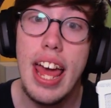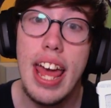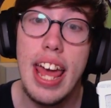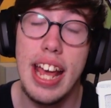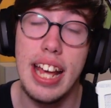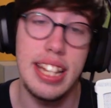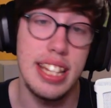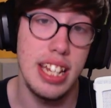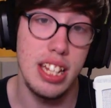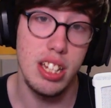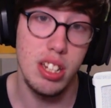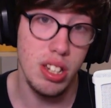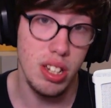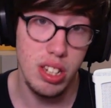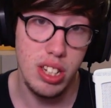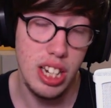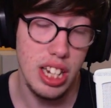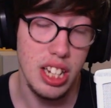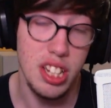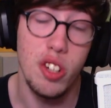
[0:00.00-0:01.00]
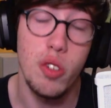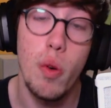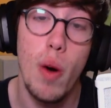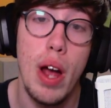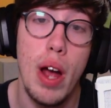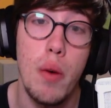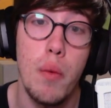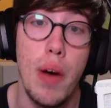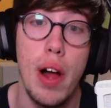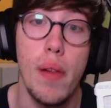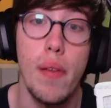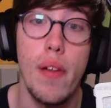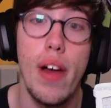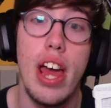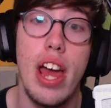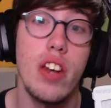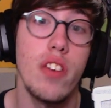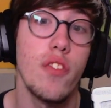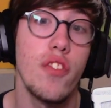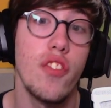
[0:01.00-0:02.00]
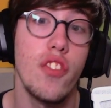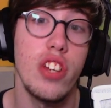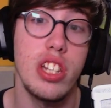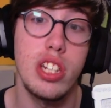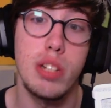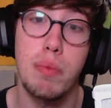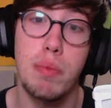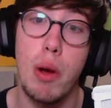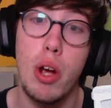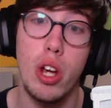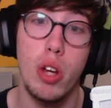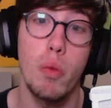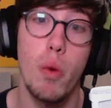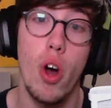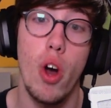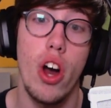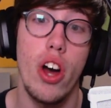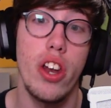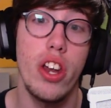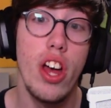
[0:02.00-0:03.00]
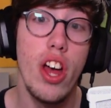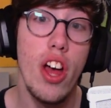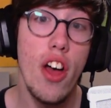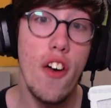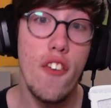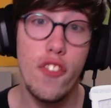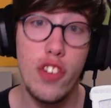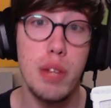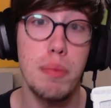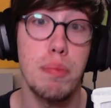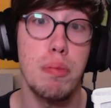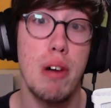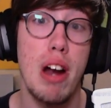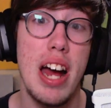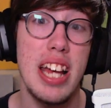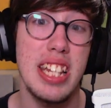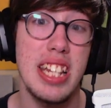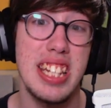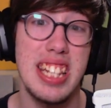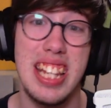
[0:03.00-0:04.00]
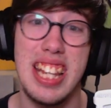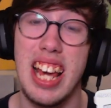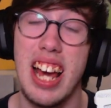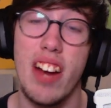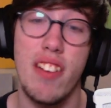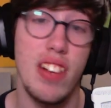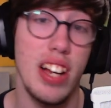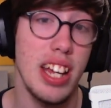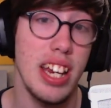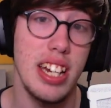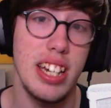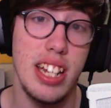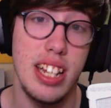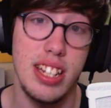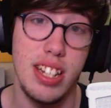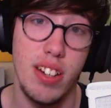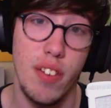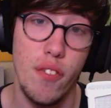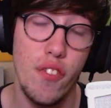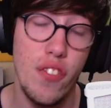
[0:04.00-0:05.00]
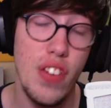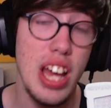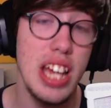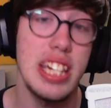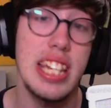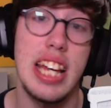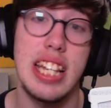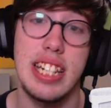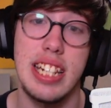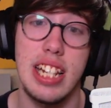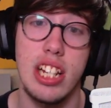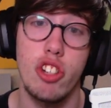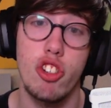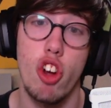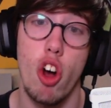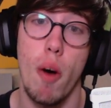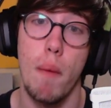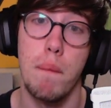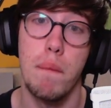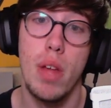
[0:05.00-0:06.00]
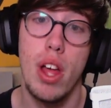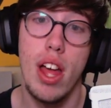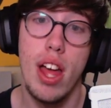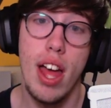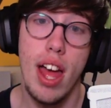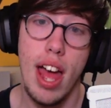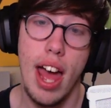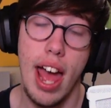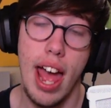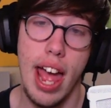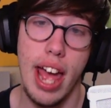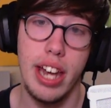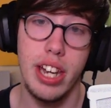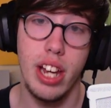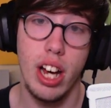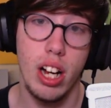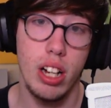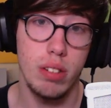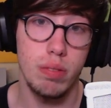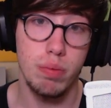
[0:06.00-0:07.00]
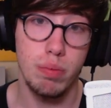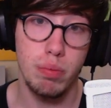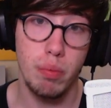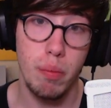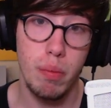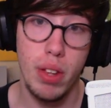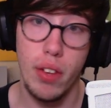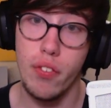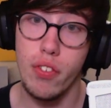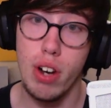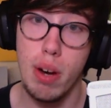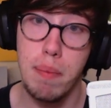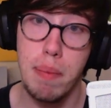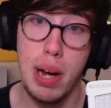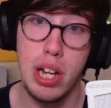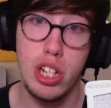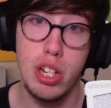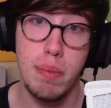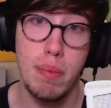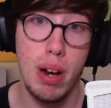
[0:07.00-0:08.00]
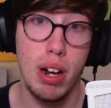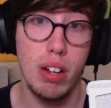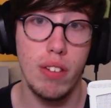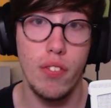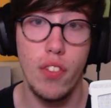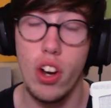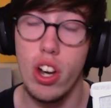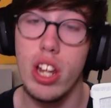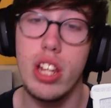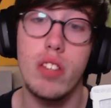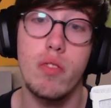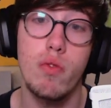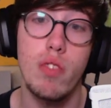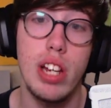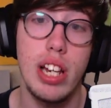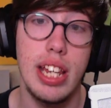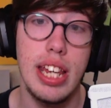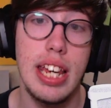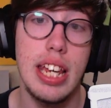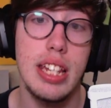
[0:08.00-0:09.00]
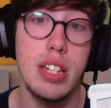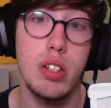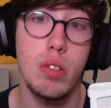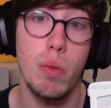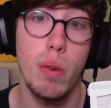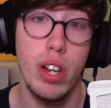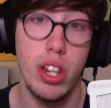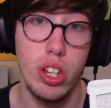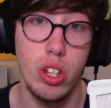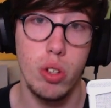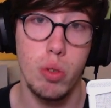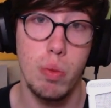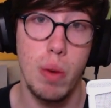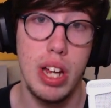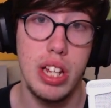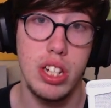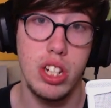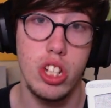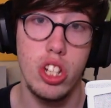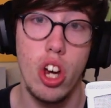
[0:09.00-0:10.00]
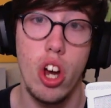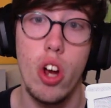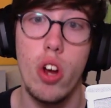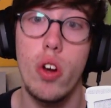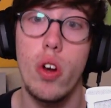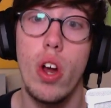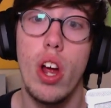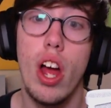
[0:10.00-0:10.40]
it does it quite well. And for spoken word, for the price, I reckon it does a fantastic job. And for a budget microphone, it really is one of the good ways to go.